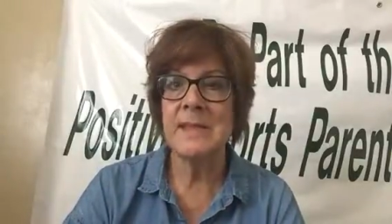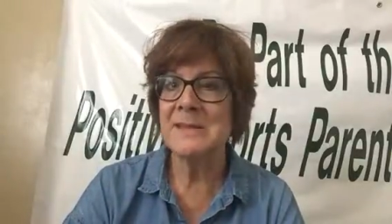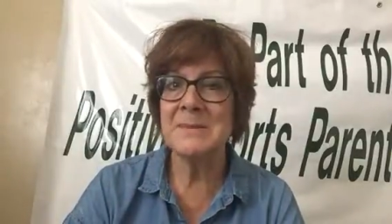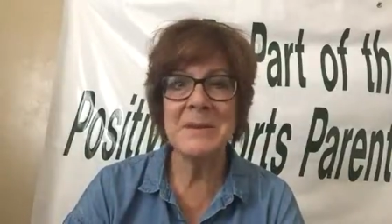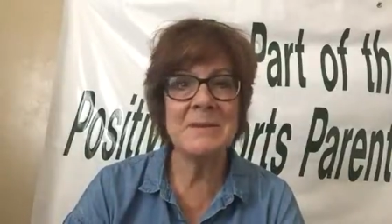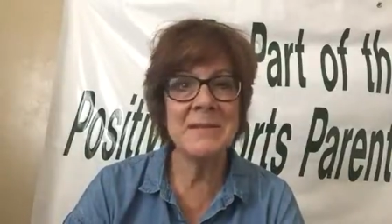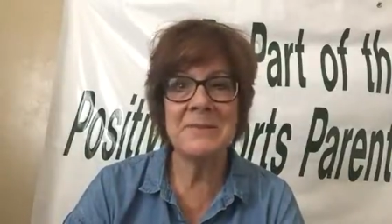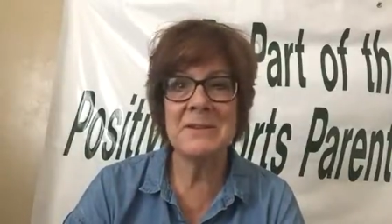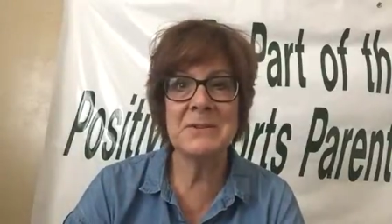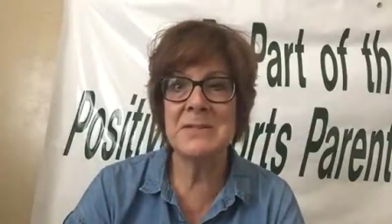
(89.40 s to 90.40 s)
Sometimes that
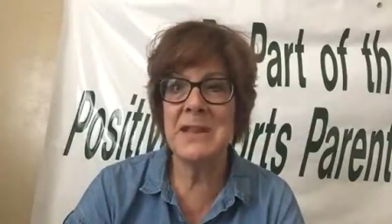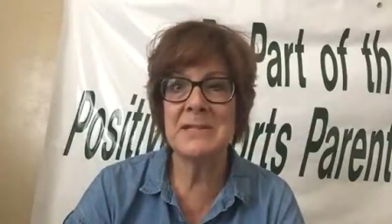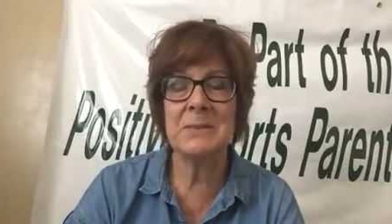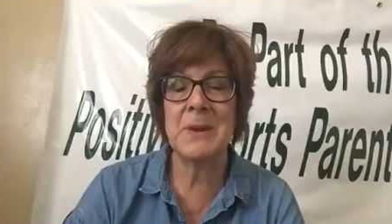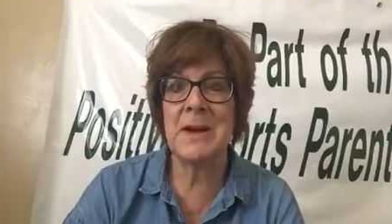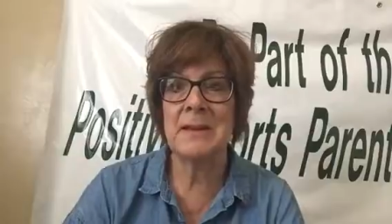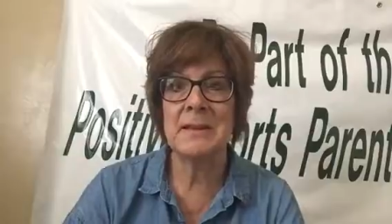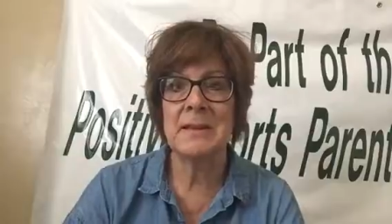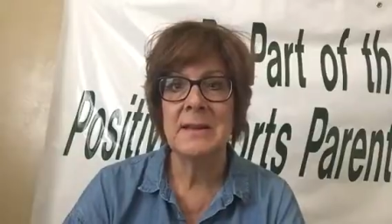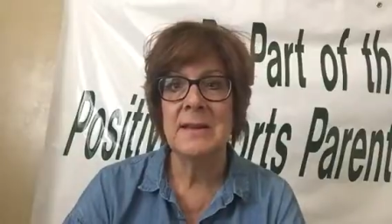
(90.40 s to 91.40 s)
victory takes a while.
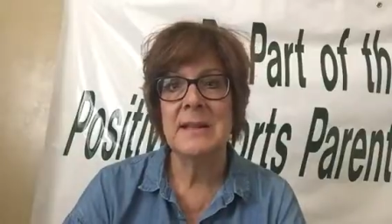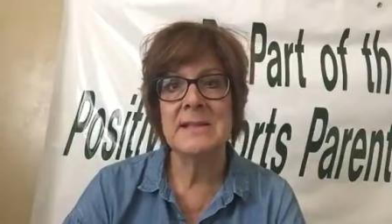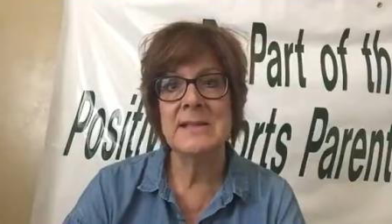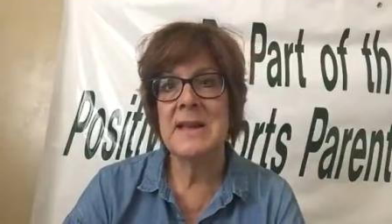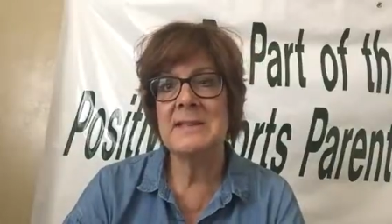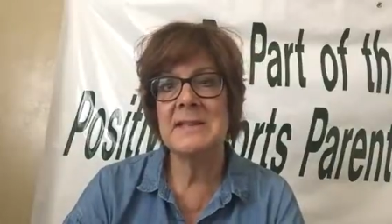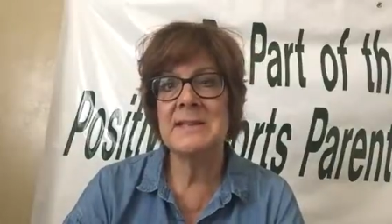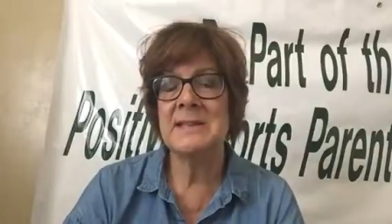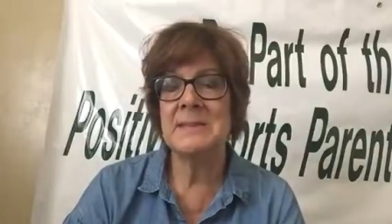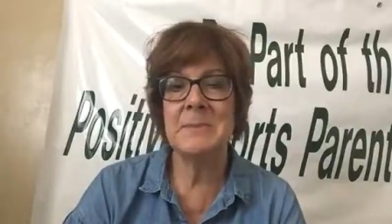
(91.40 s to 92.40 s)
It's not as
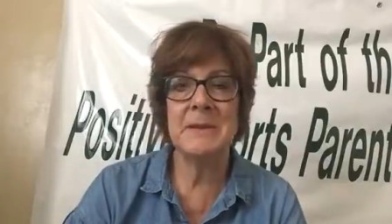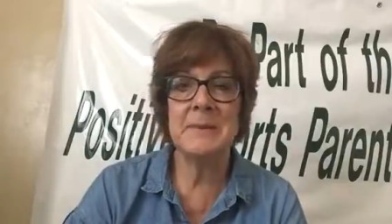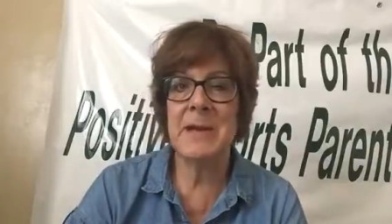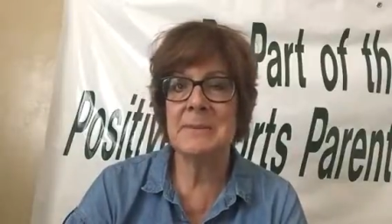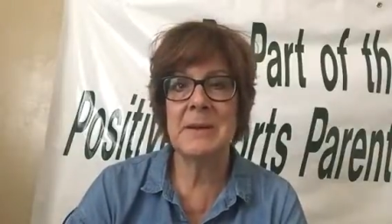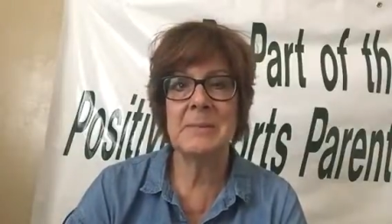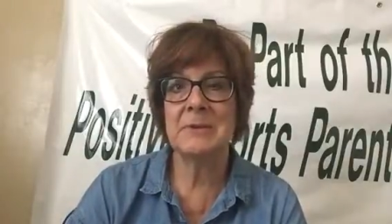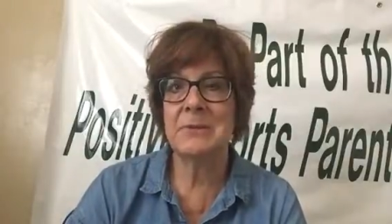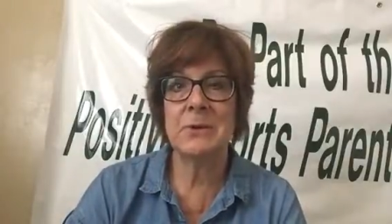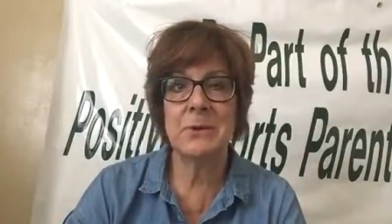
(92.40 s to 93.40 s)
easy as being wrapped up in
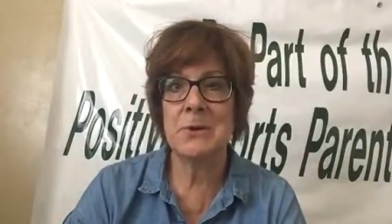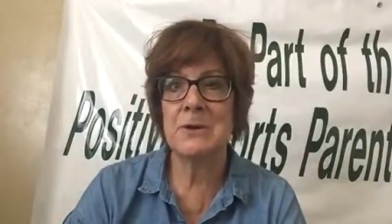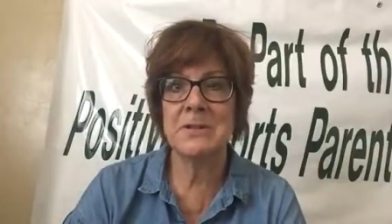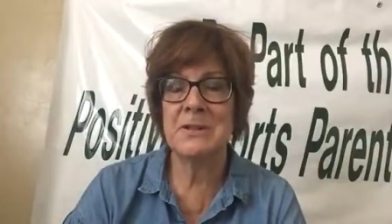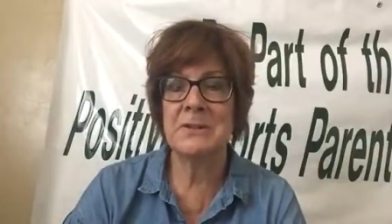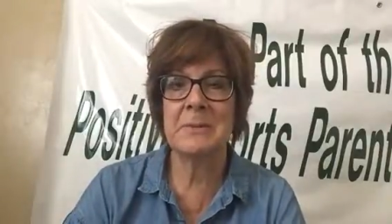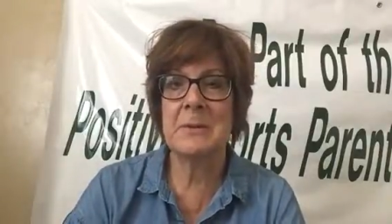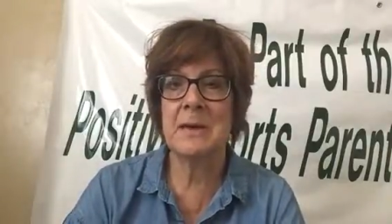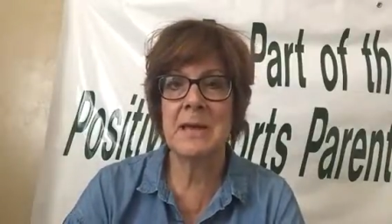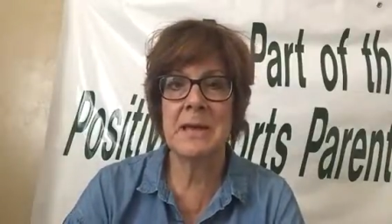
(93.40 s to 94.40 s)
four quarters in a
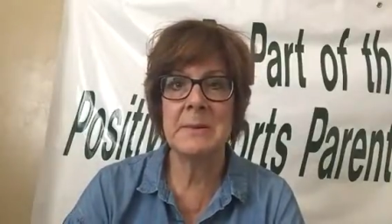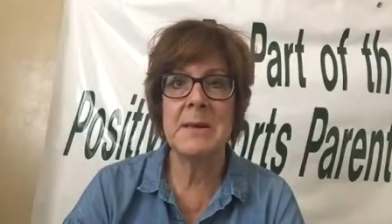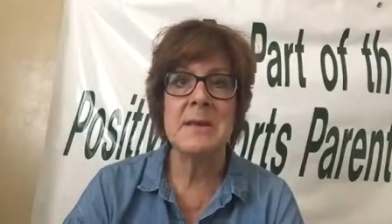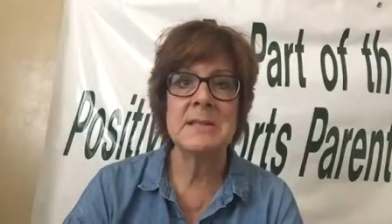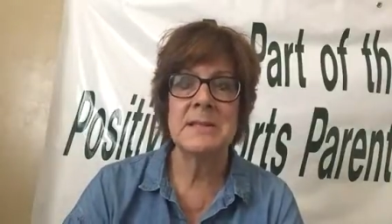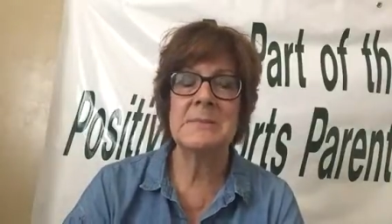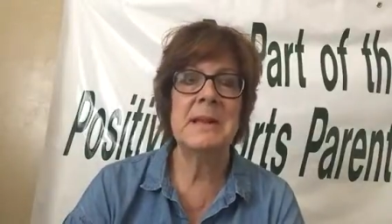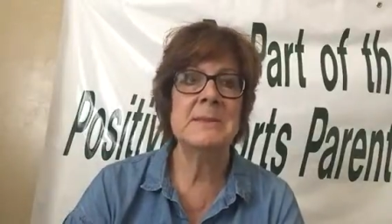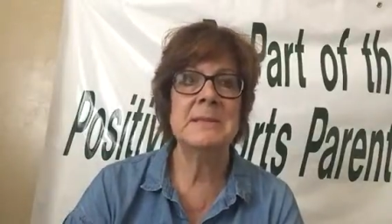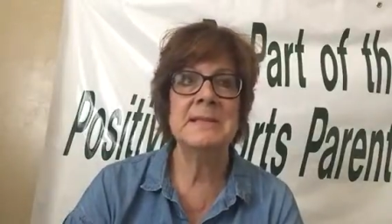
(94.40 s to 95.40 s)
football game.
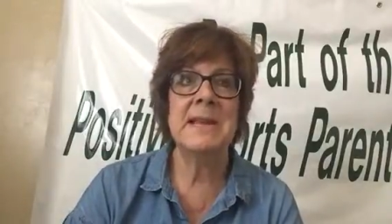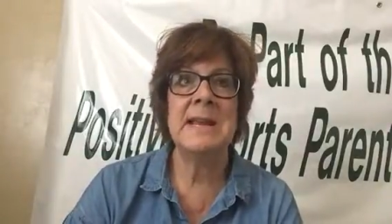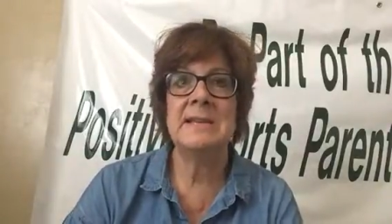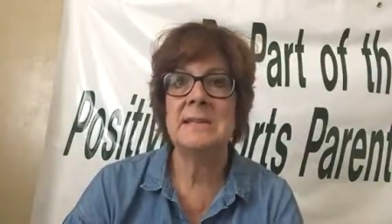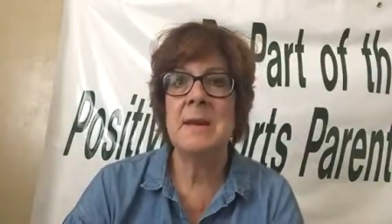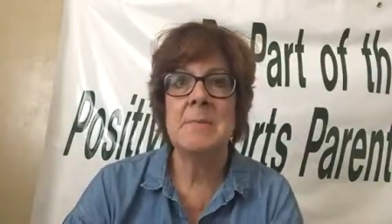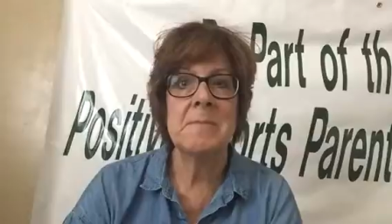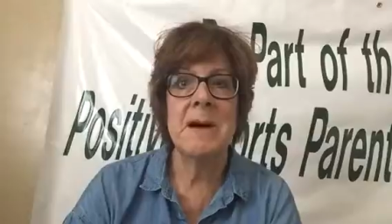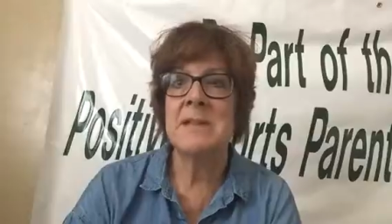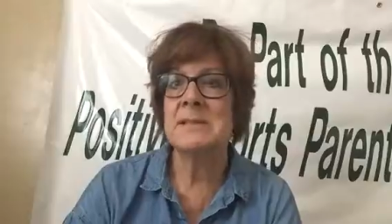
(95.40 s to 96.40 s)
Sometimes it takes
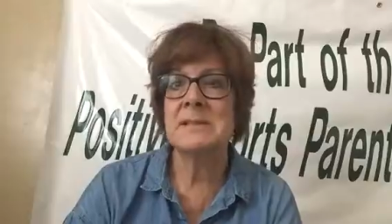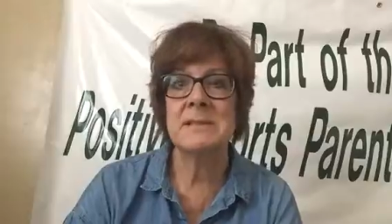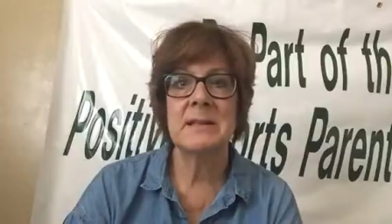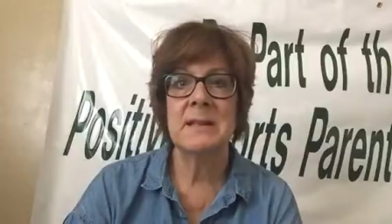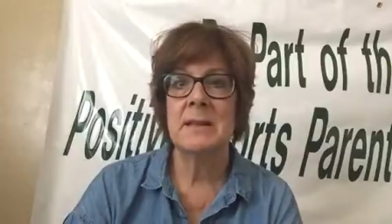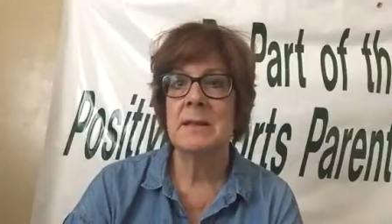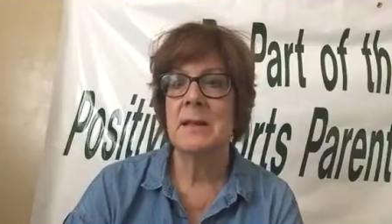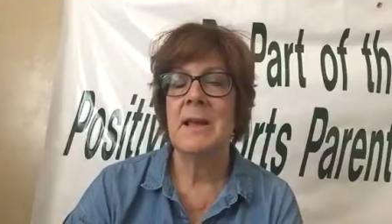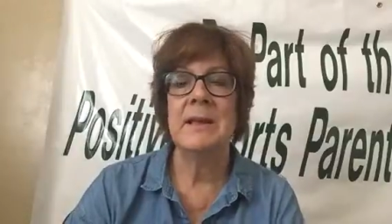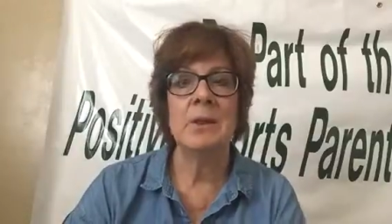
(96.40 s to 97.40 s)
months
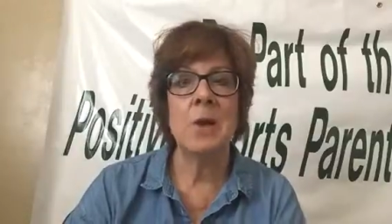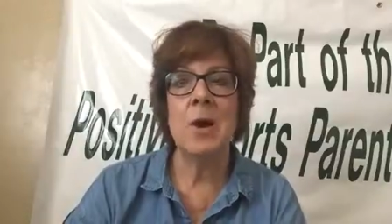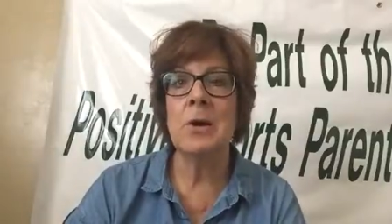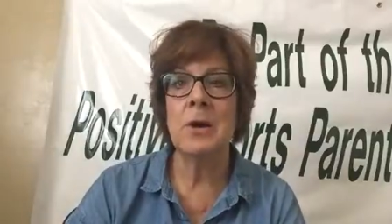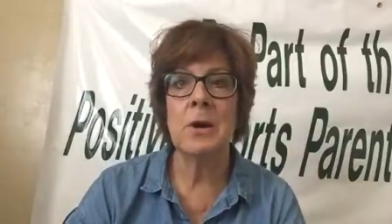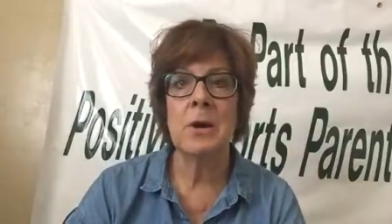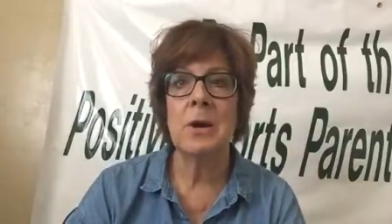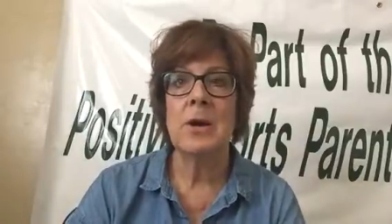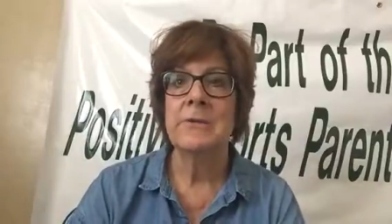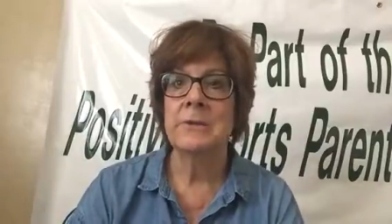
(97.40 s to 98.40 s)
and longer
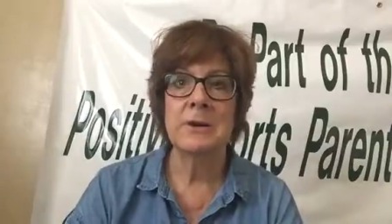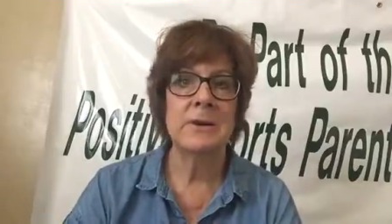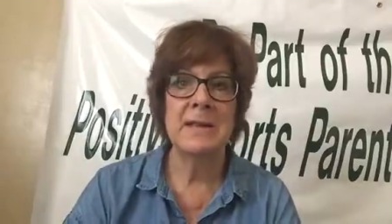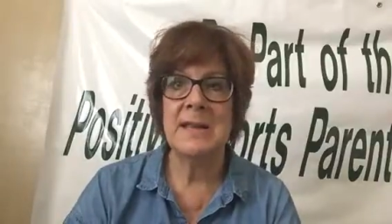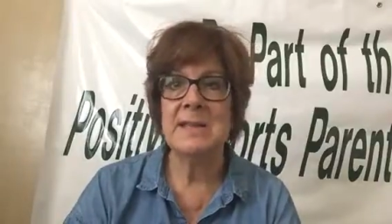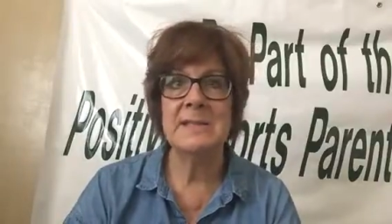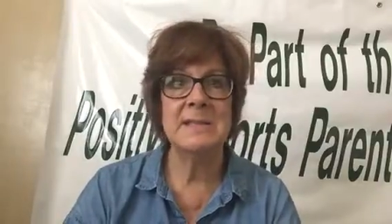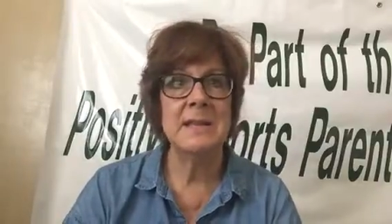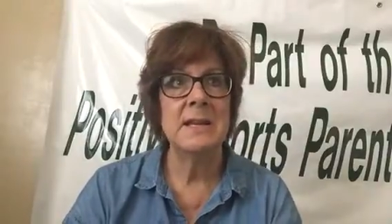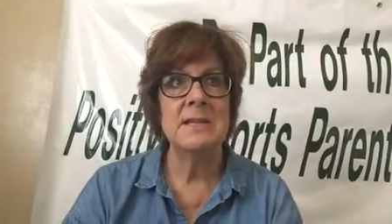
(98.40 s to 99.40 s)
for your
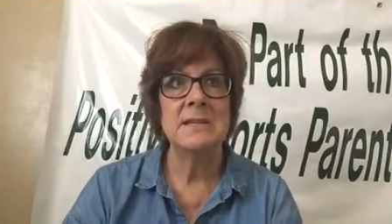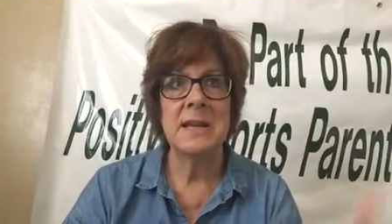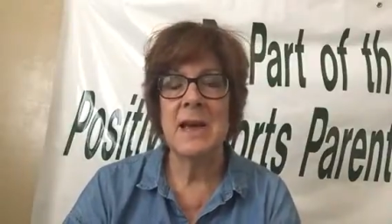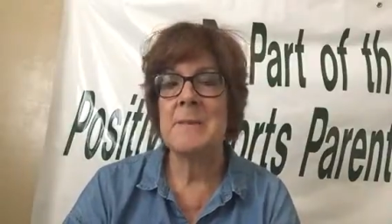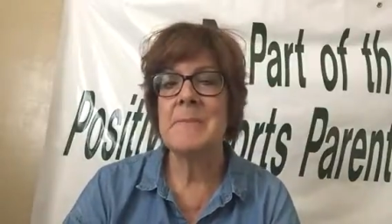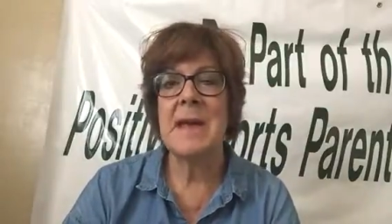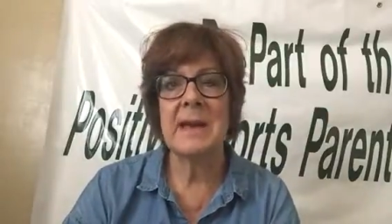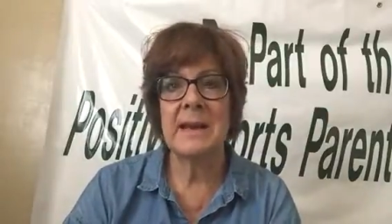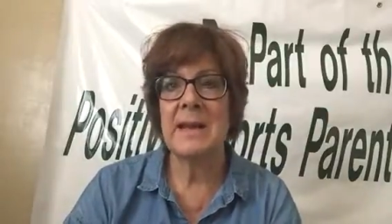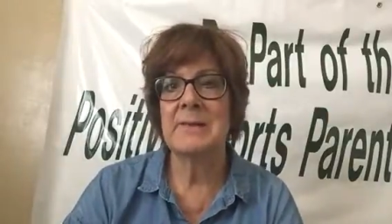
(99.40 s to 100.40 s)
kids to come
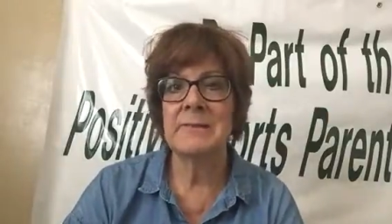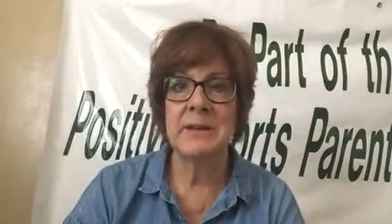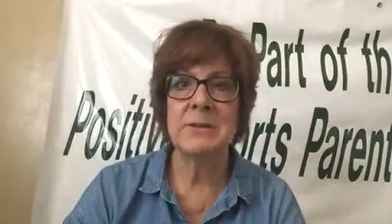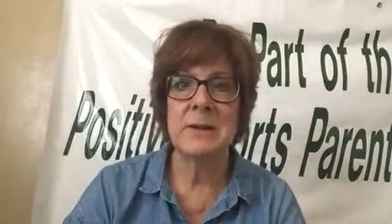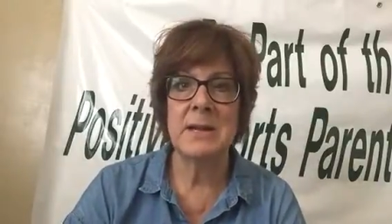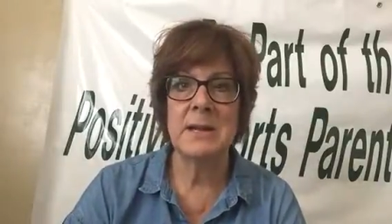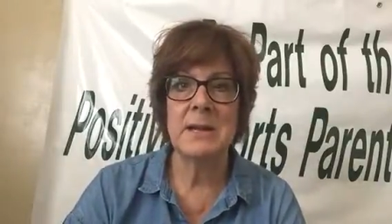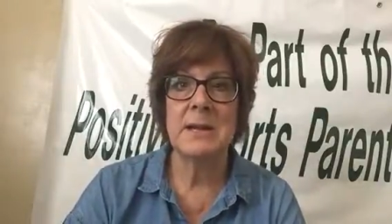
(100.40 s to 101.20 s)
back and have victory.